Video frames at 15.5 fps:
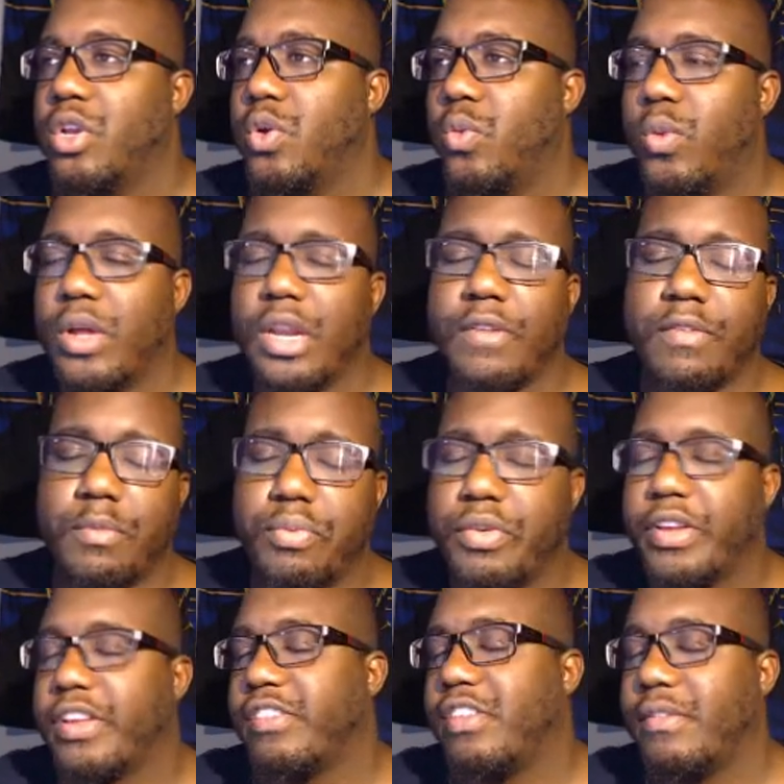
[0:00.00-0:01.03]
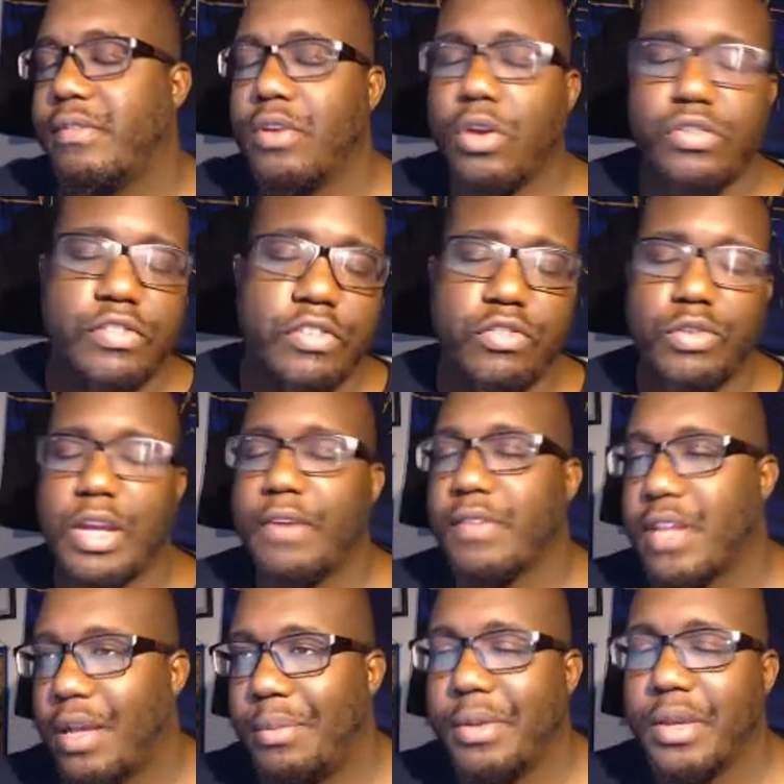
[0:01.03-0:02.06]
whatever preconceived notions that you have
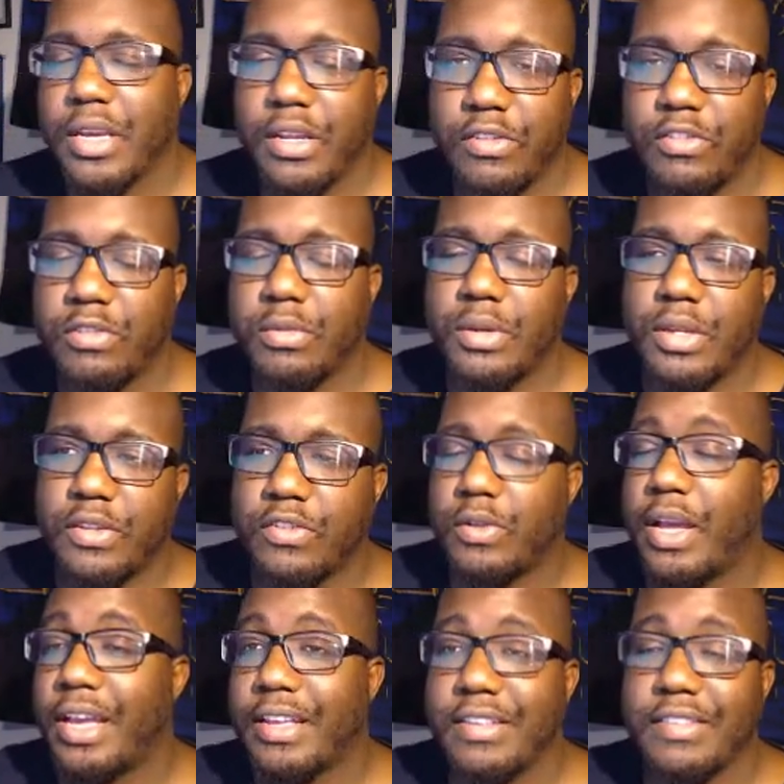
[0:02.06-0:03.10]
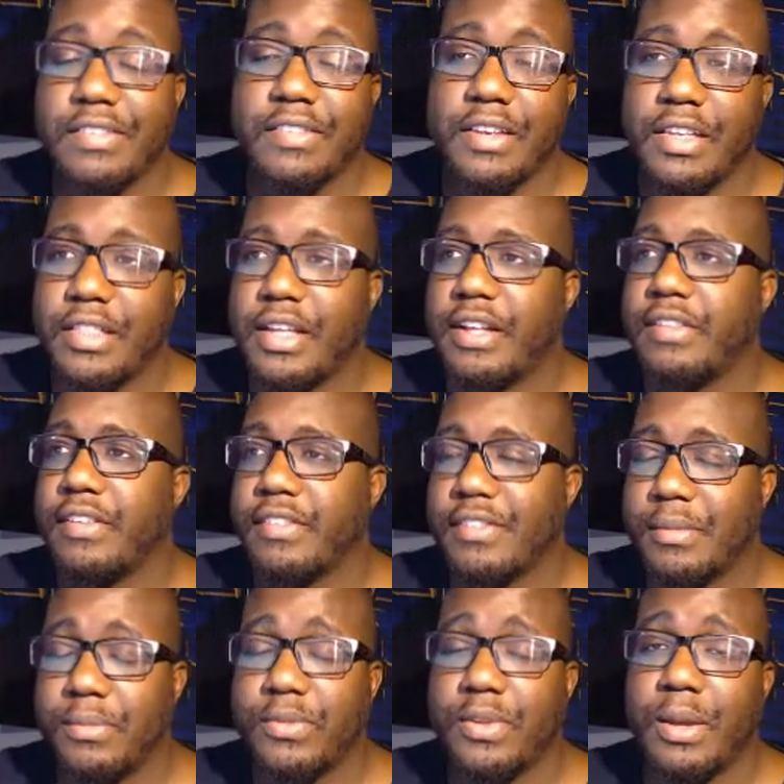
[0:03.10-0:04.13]
coming into it so i can see that
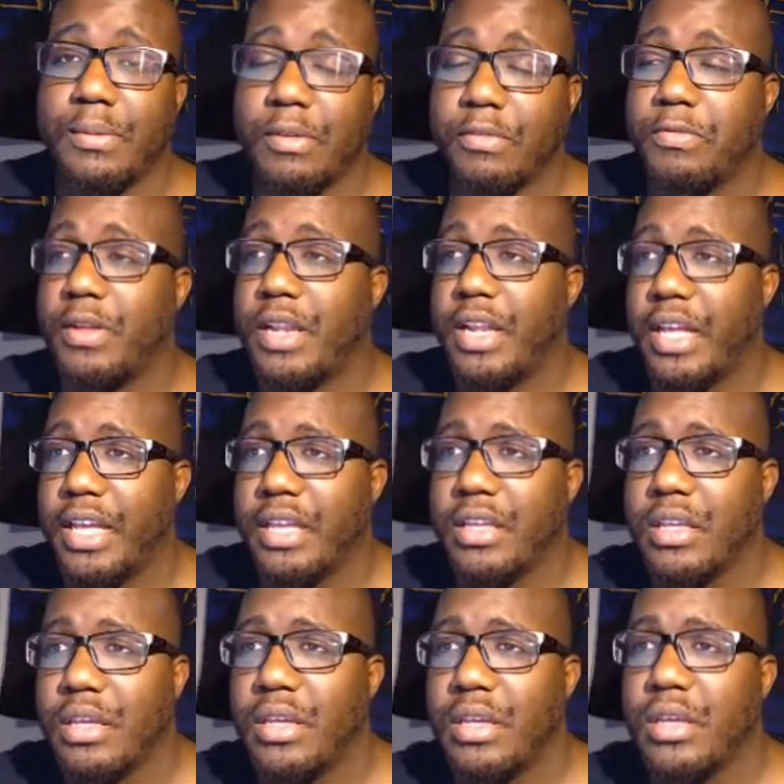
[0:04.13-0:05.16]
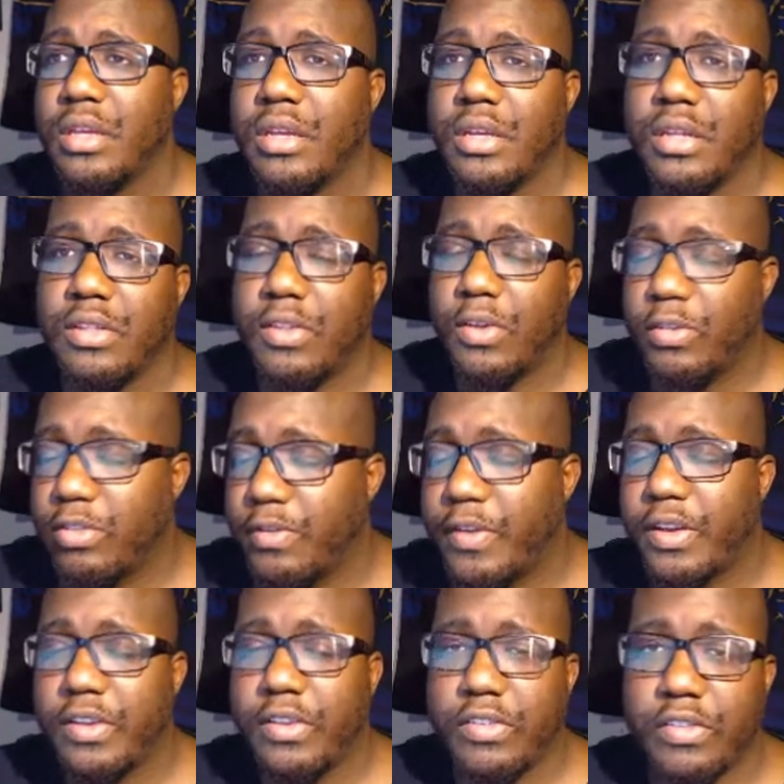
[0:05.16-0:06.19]
sometimes i feel like those of
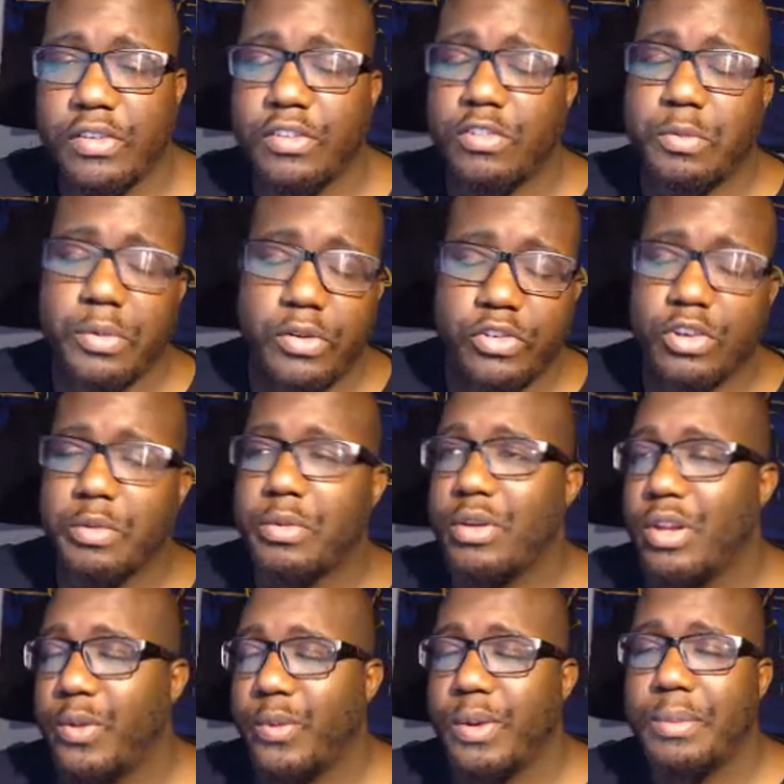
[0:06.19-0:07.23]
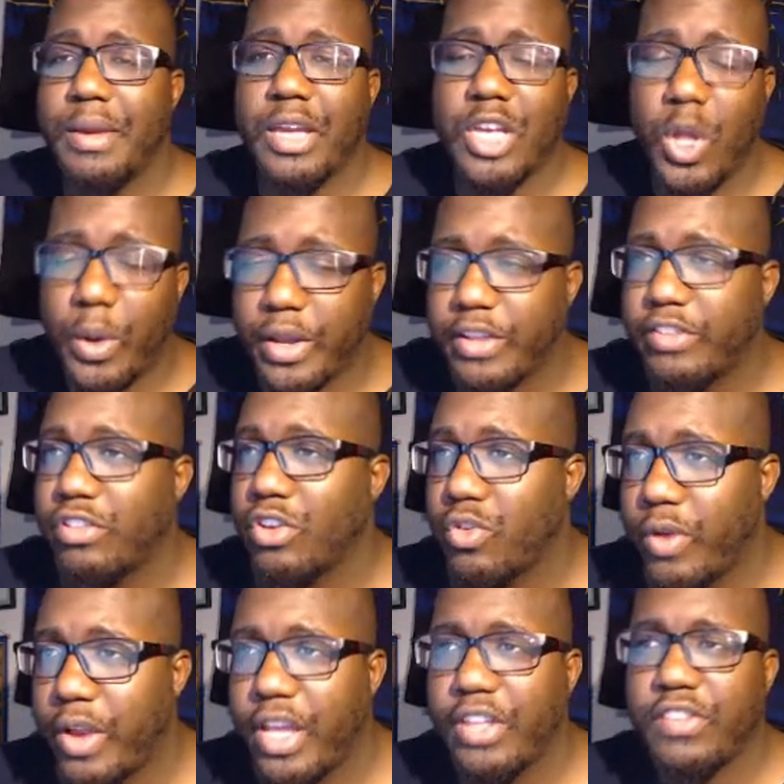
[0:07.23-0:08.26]
us in the spiritual community we may go against the
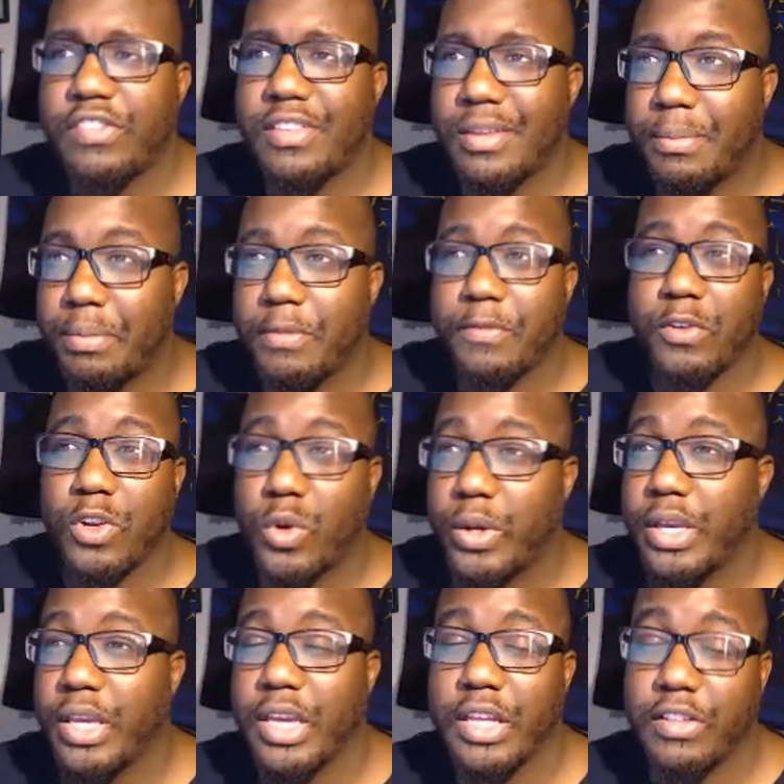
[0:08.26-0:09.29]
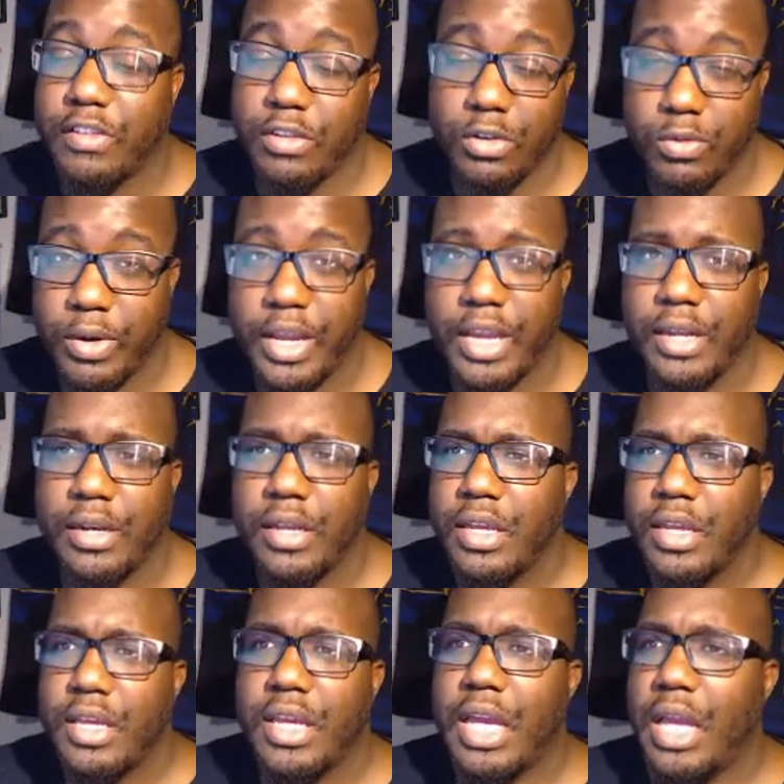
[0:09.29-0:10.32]
grain simply for going against the grain
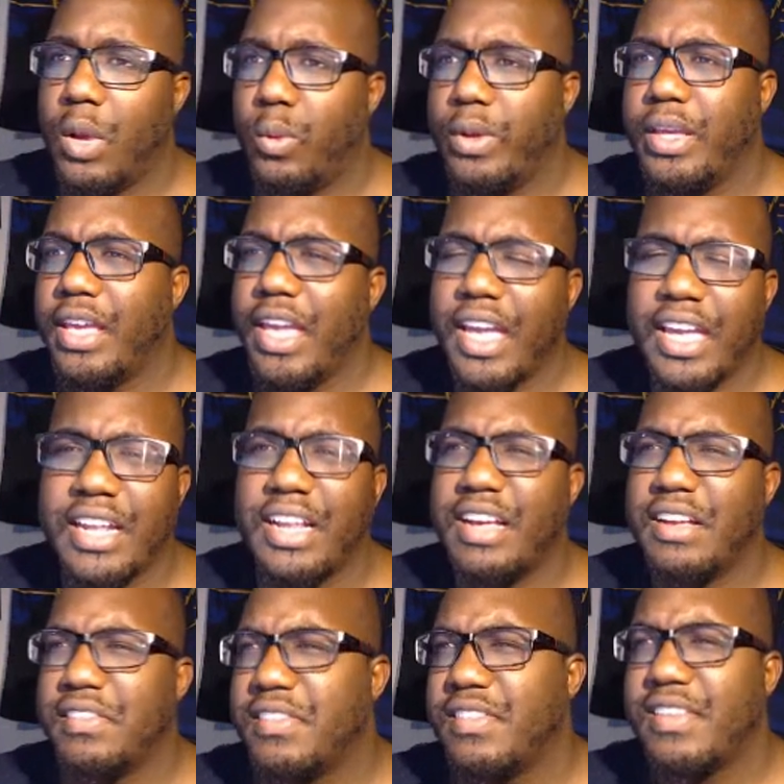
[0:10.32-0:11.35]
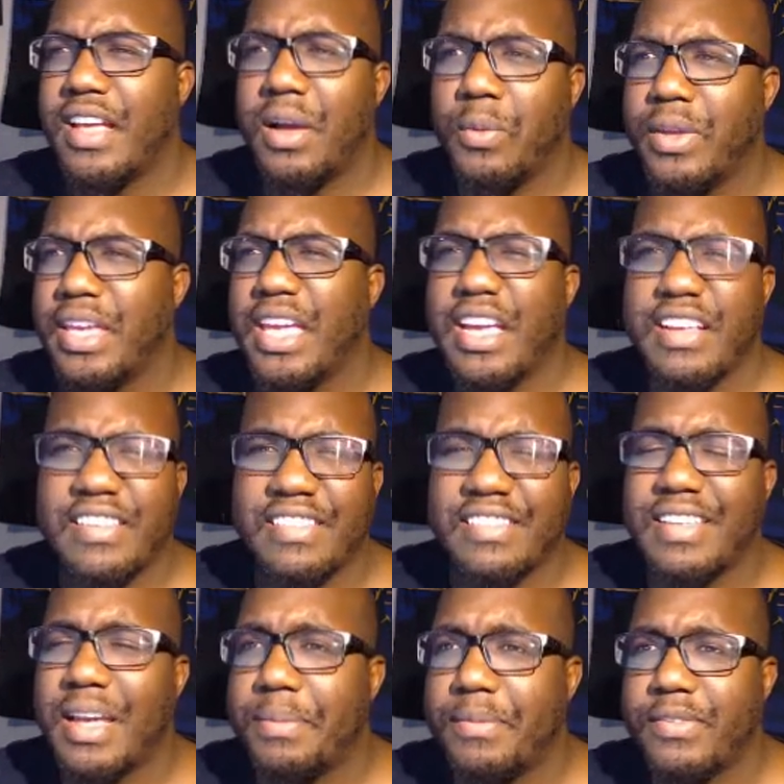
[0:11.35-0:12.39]
and we can't accept we can't
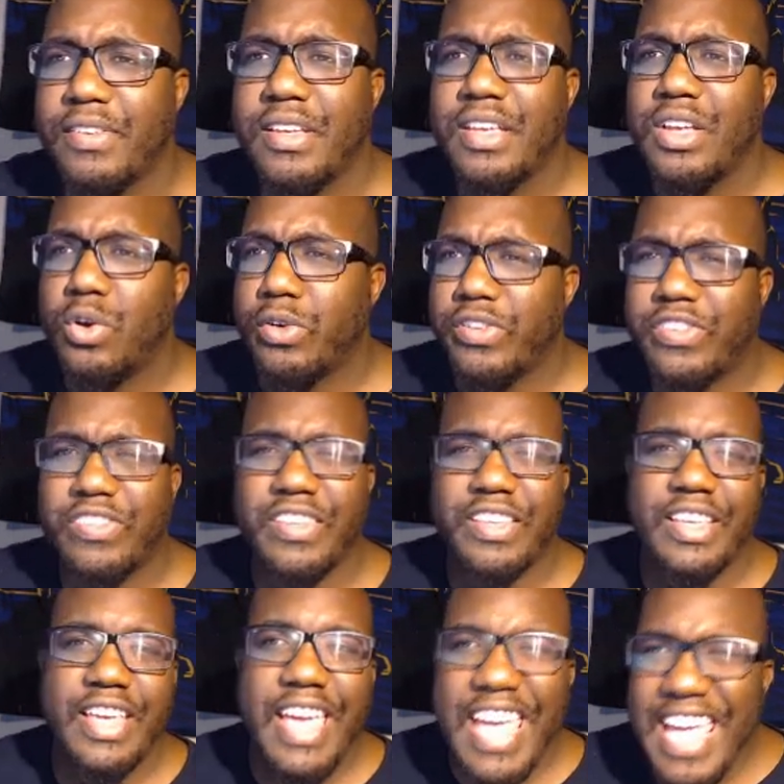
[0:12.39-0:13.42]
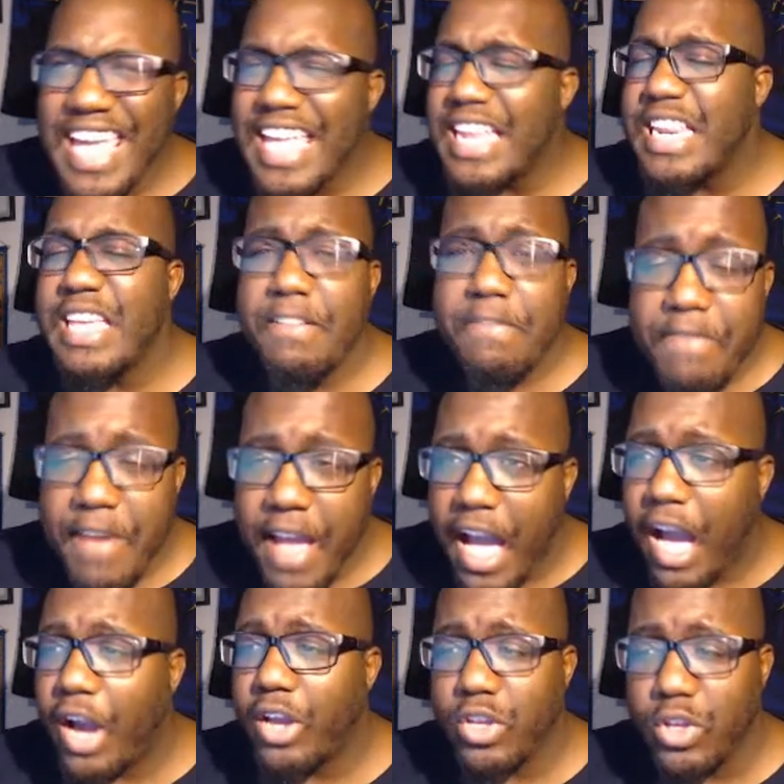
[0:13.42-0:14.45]
accept or see any
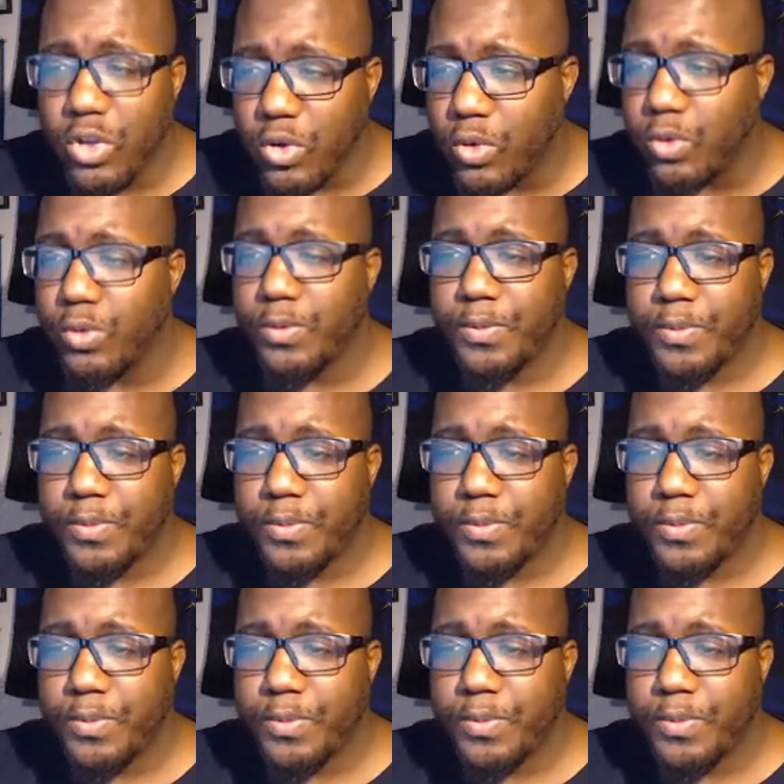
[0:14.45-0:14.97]
value